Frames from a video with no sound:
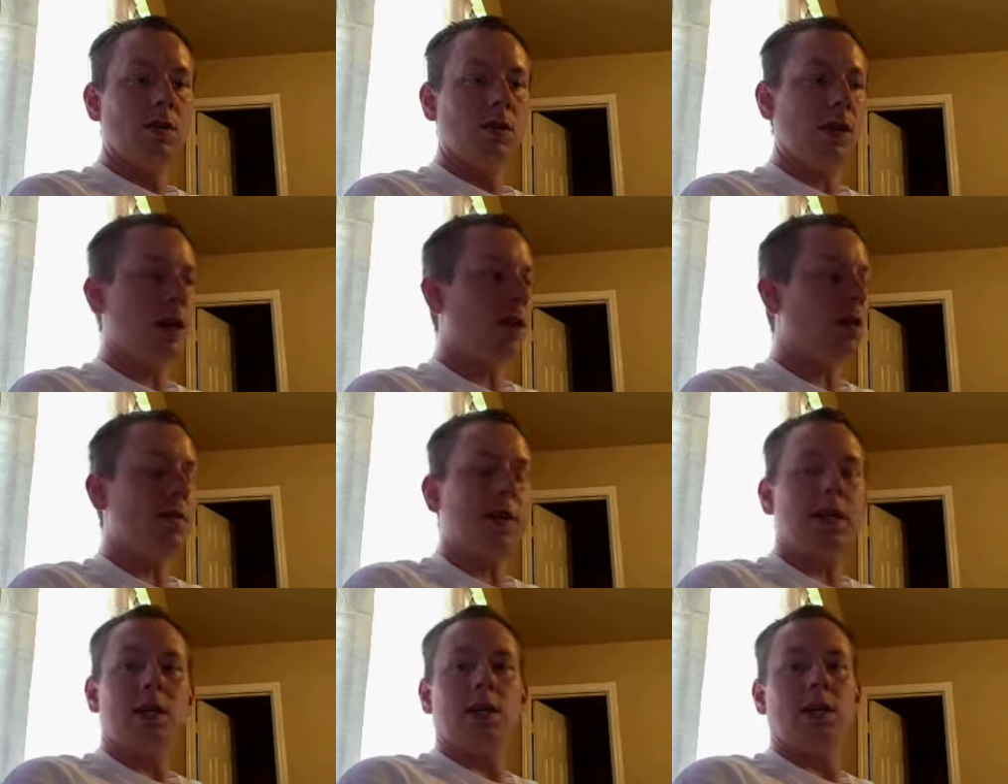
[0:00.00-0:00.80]
Now, all
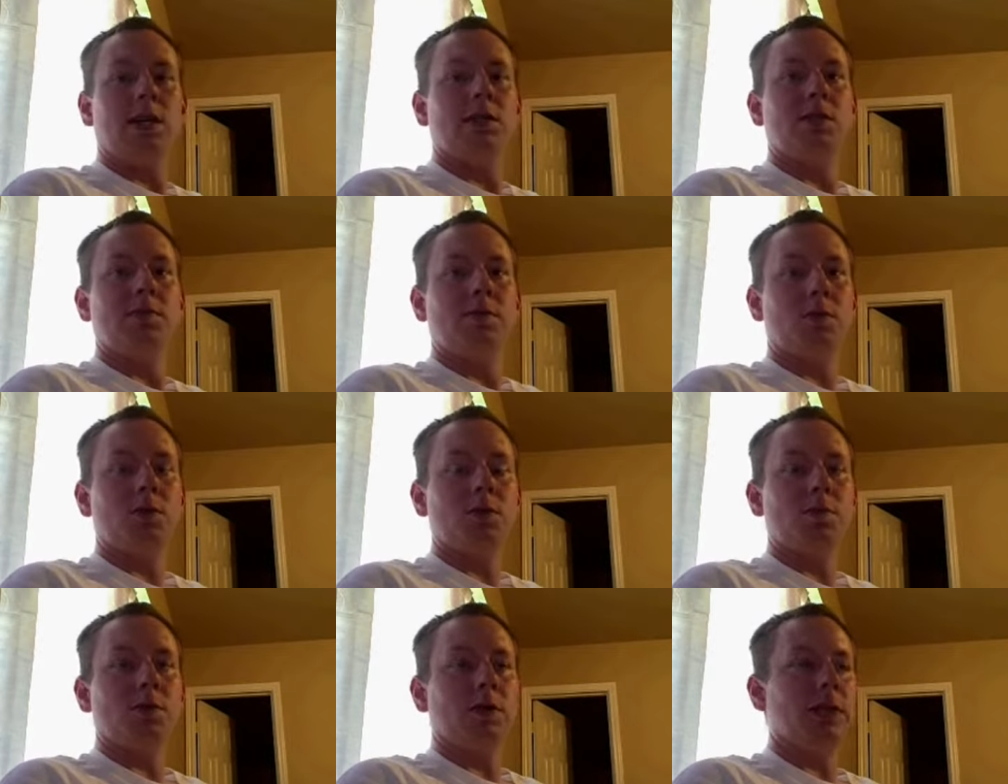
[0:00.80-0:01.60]
that is
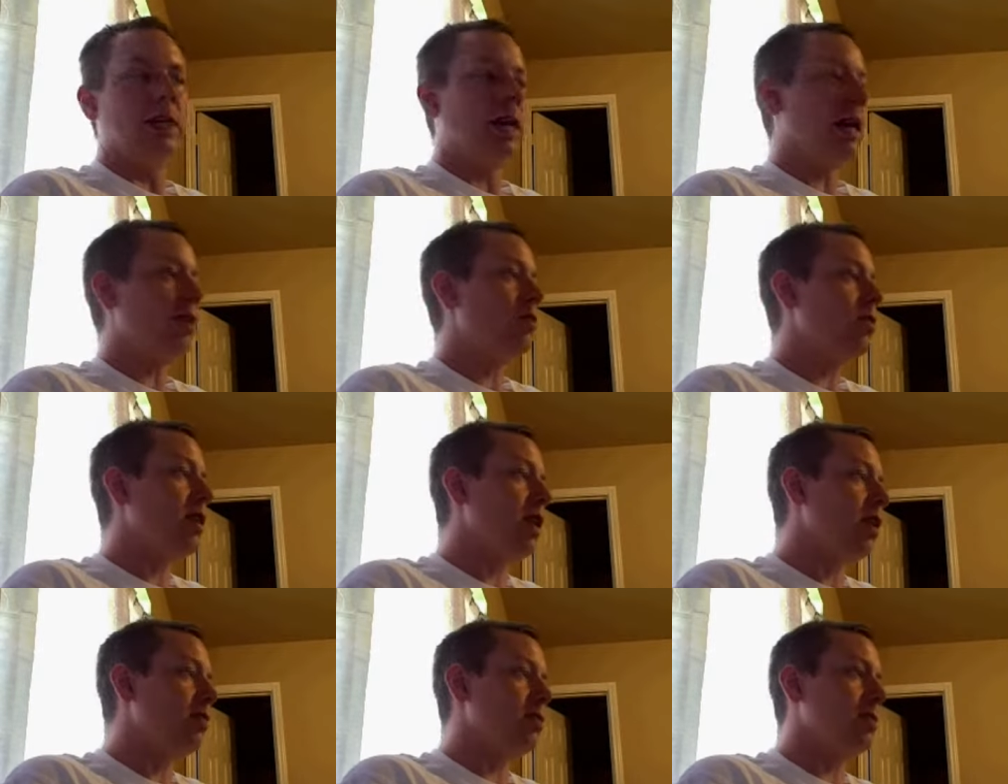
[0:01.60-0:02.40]
enforceable. I don't
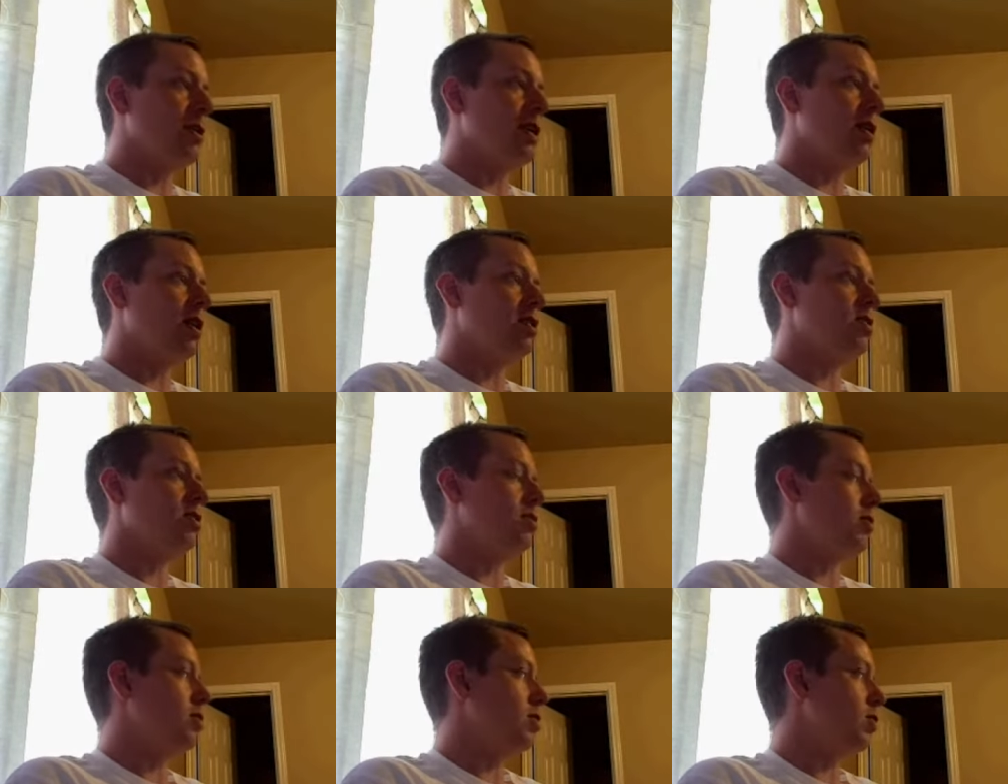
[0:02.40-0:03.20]
care if somebody knocks
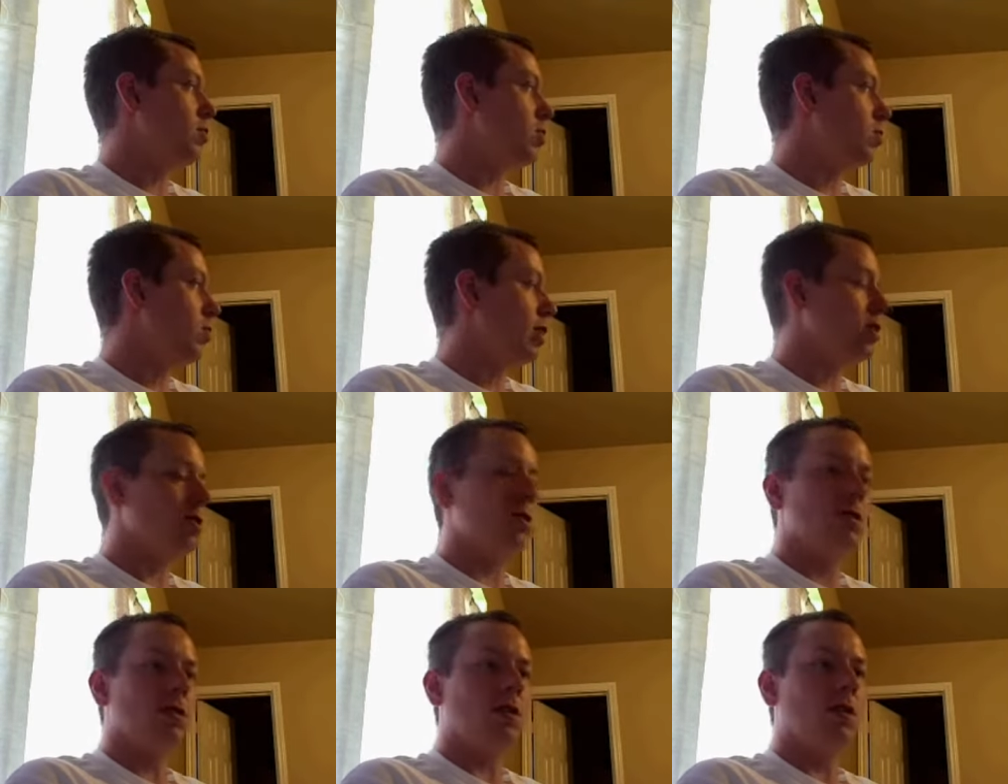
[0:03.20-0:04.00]
over a
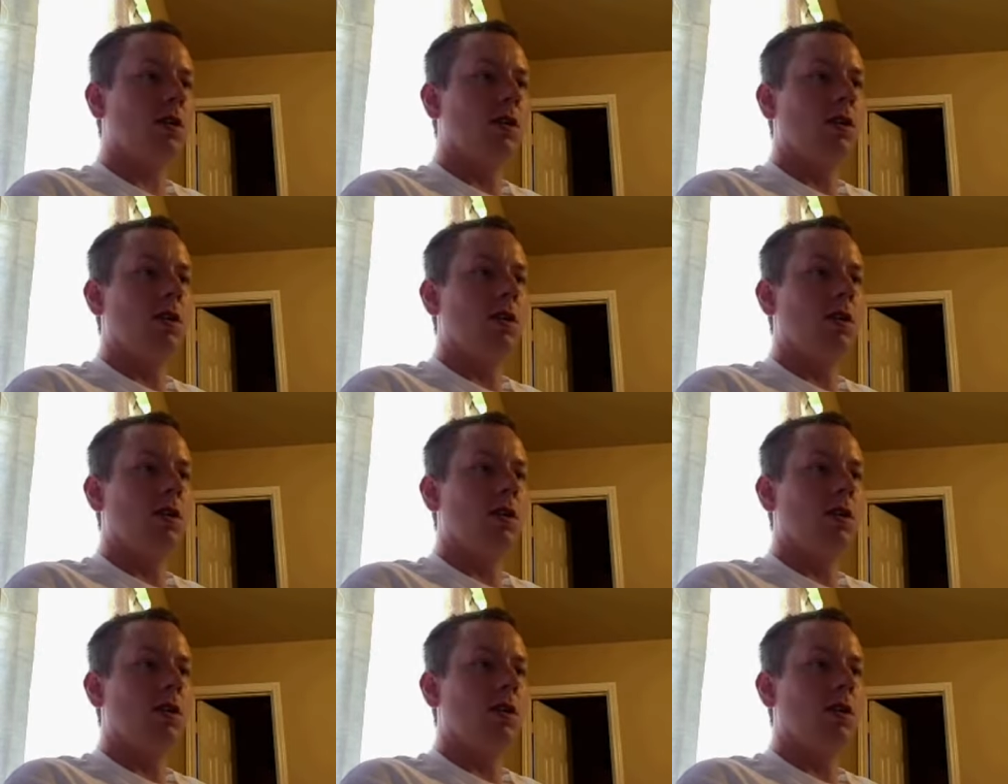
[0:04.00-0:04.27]
register